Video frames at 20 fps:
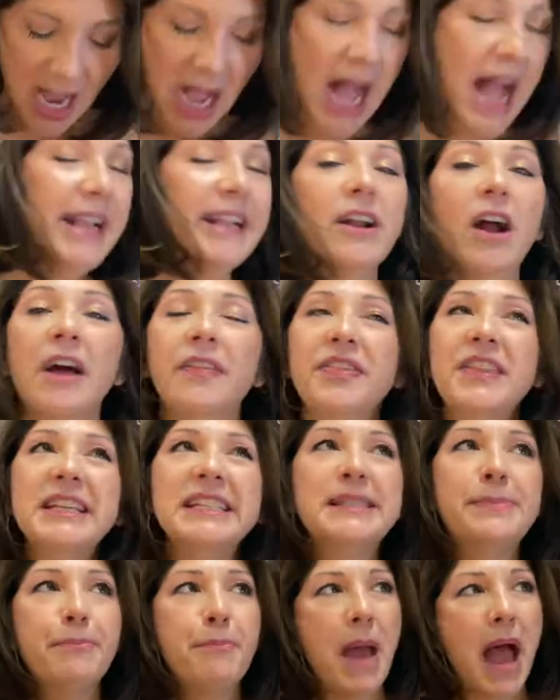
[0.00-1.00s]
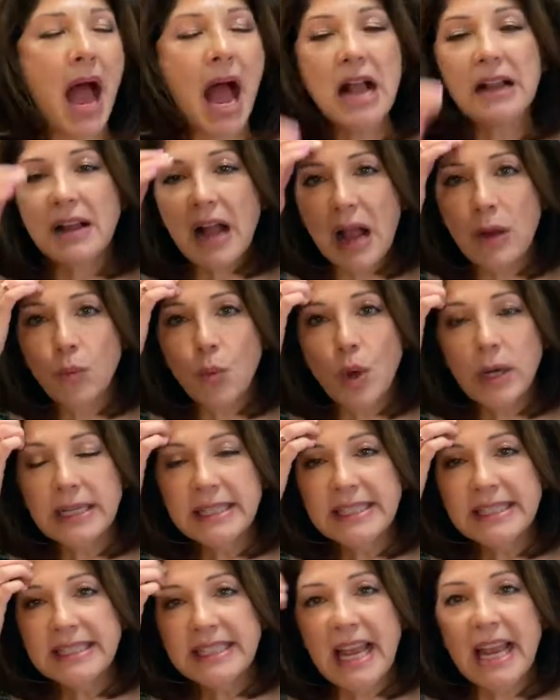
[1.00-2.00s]
I got this bag, I wanna
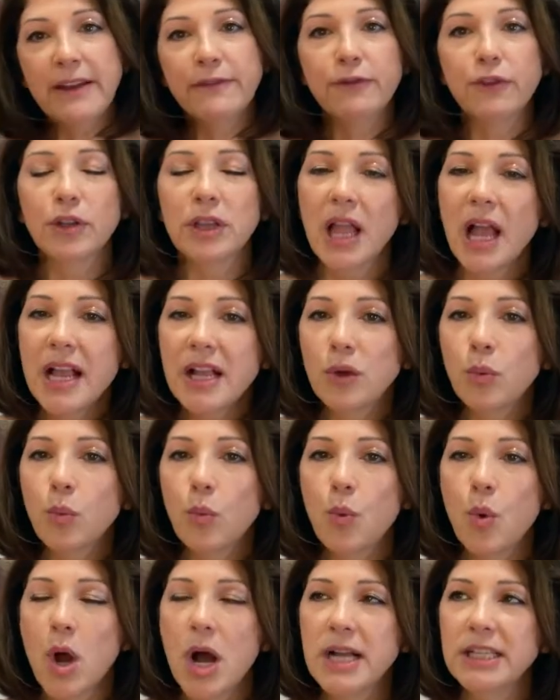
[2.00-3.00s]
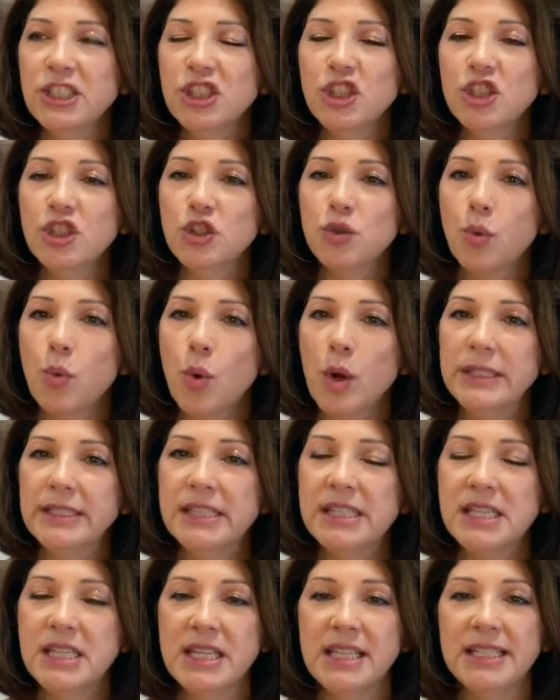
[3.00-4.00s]
say for like
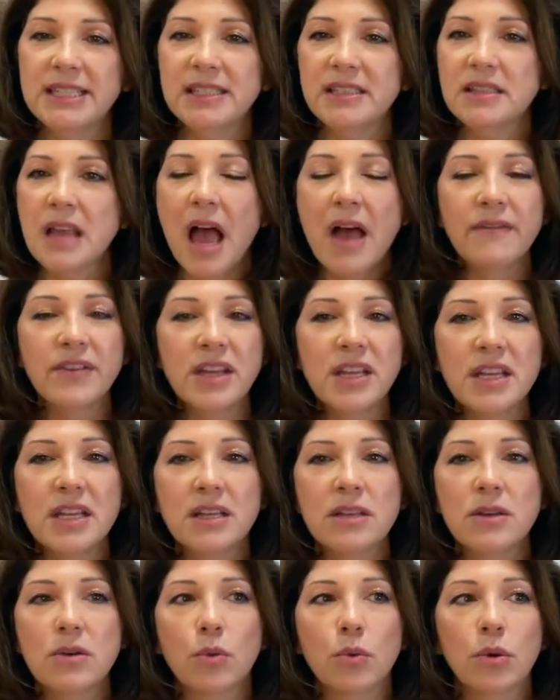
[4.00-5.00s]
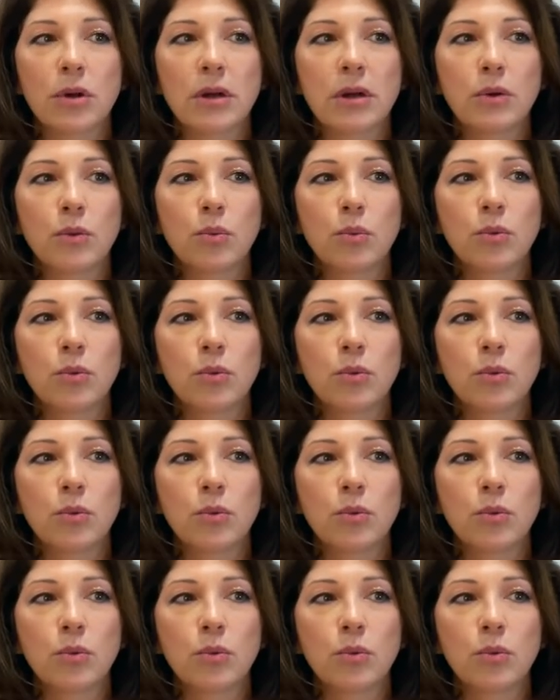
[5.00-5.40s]
$127 or